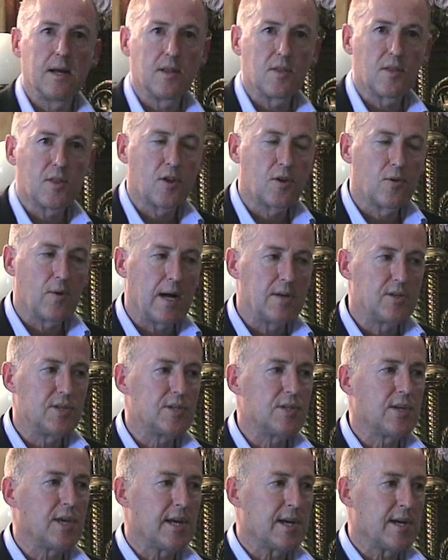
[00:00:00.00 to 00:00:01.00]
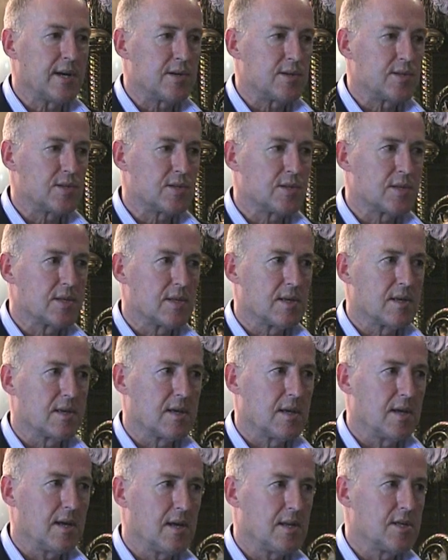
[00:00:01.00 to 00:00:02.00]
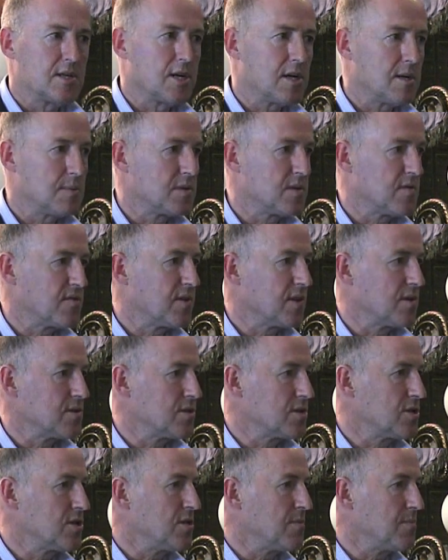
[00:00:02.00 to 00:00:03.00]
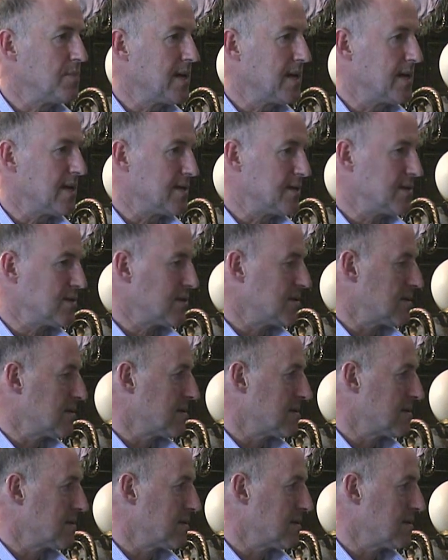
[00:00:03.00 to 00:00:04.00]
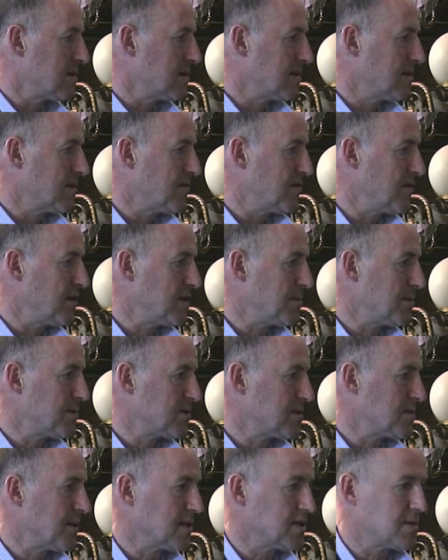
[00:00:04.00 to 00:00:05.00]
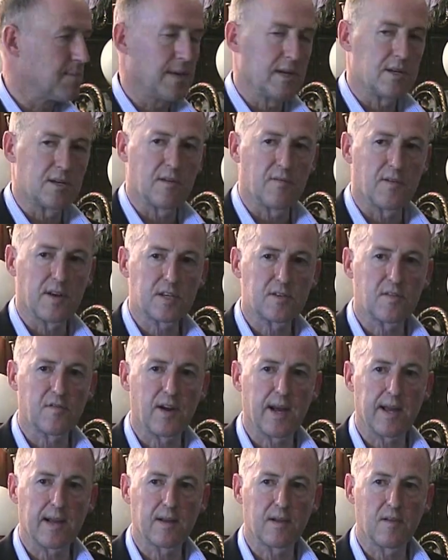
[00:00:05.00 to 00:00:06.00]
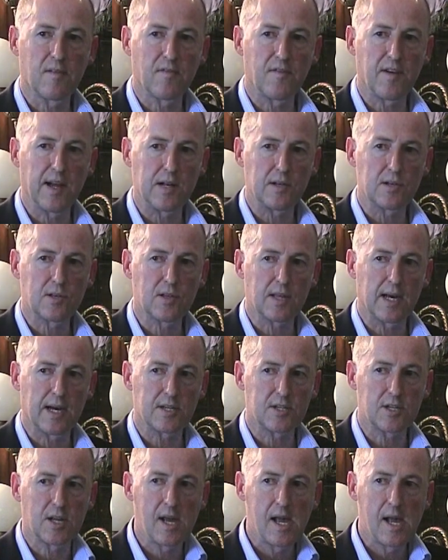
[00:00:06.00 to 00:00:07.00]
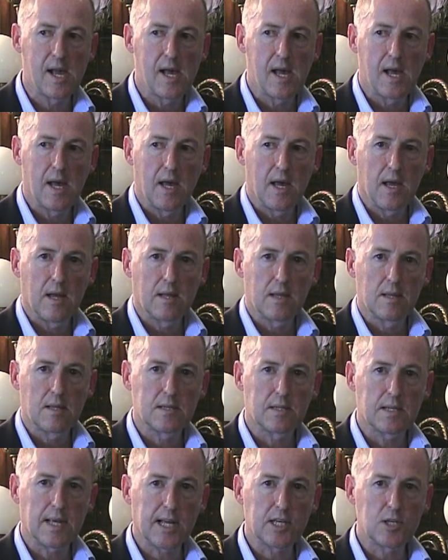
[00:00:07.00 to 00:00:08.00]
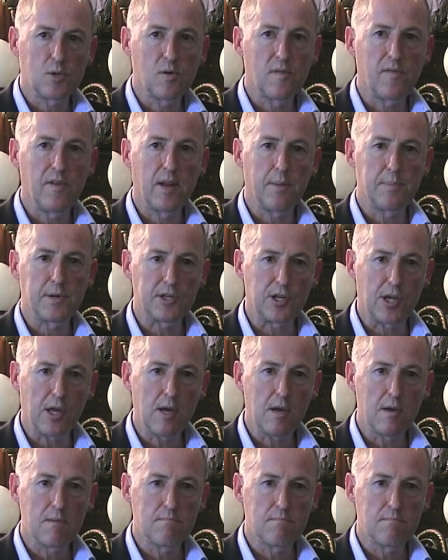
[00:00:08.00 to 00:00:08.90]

Throughout his years, in terms of those two pillars, freedom and responsibility, Viktor Frankl felt that the Statue of Liberty